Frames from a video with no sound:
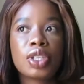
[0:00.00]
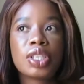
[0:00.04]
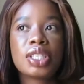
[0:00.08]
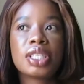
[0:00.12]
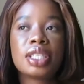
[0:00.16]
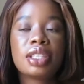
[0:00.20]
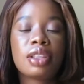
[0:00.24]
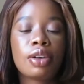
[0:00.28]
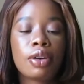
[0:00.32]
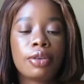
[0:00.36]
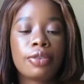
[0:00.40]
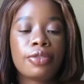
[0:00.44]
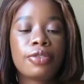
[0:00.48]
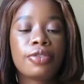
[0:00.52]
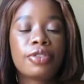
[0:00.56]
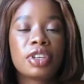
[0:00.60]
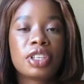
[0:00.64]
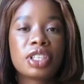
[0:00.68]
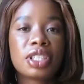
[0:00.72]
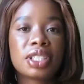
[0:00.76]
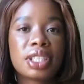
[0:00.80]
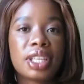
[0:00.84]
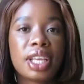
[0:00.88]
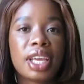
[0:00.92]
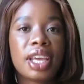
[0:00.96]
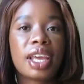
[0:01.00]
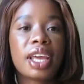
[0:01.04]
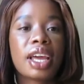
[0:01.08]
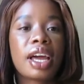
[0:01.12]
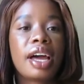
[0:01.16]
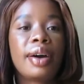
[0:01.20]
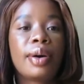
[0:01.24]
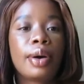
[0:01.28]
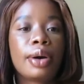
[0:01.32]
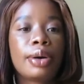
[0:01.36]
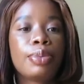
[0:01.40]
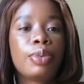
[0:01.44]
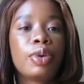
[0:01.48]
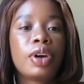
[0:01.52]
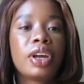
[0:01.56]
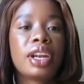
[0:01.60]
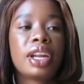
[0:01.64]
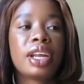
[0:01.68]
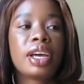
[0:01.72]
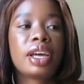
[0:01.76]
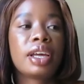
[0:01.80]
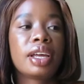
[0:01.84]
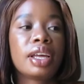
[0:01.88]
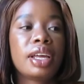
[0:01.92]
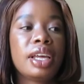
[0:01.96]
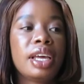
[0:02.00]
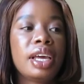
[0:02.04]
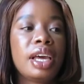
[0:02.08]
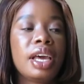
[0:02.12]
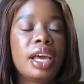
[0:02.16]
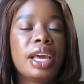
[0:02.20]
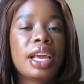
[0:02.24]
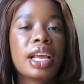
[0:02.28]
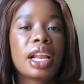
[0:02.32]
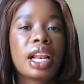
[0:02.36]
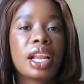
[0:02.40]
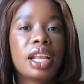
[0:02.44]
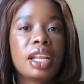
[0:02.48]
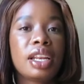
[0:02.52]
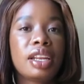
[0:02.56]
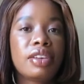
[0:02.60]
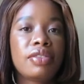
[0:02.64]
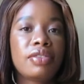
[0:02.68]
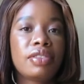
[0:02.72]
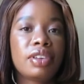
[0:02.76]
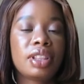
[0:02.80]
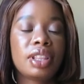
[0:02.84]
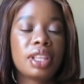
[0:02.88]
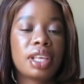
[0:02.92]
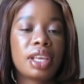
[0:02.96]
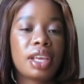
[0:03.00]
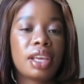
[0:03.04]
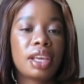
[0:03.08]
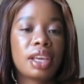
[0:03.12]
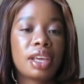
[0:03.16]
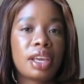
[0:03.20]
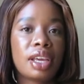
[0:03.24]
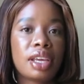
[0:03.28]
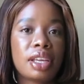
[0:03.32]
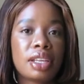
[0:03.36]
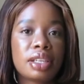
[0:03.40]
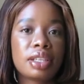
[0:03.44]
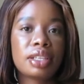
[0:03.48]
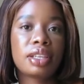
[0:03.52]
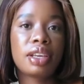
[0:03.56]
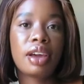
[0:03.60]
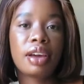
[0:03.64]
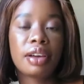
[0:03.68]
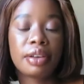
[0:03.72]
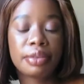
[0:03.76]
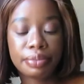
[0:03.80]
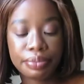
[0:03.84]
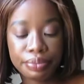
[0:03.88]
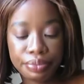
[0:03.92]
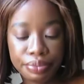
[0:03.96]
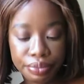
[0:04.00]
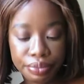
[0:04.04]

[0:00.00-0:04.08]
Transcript: You still finished thing, how I'm gonna clean everything, and yeah.